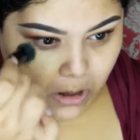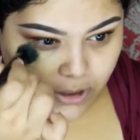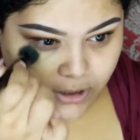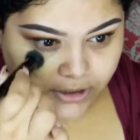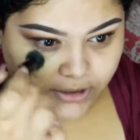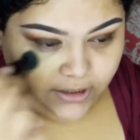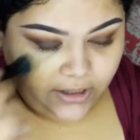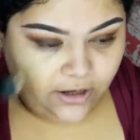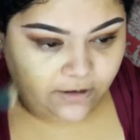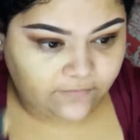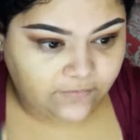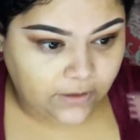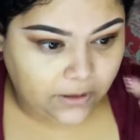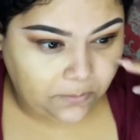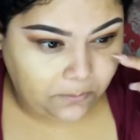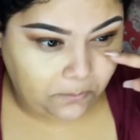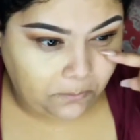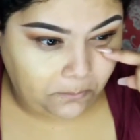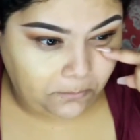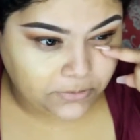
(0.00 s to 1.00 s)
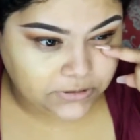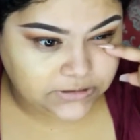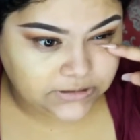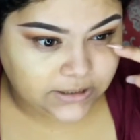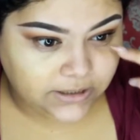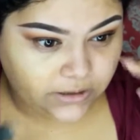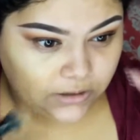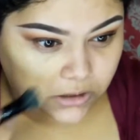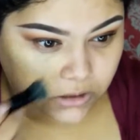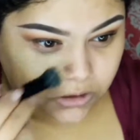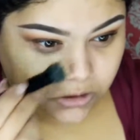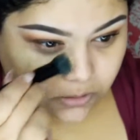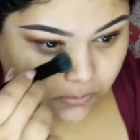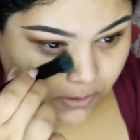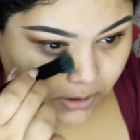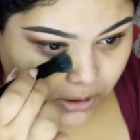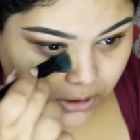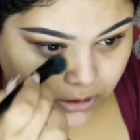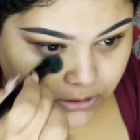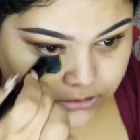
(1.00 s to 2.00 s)
I already have like mascara under
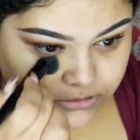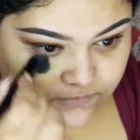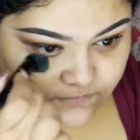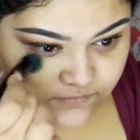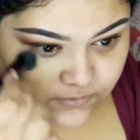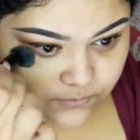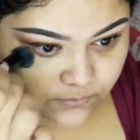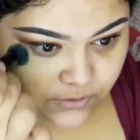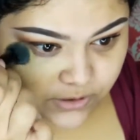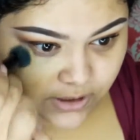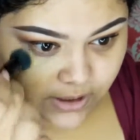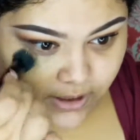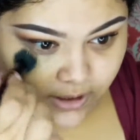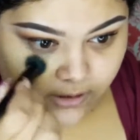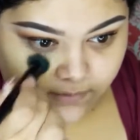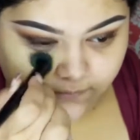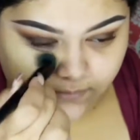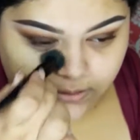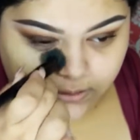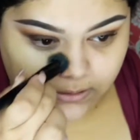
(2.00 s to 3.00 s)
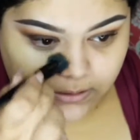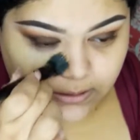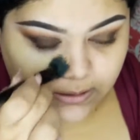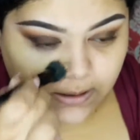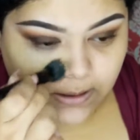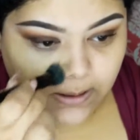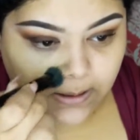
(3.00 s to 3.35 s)
my eyes from where I haven't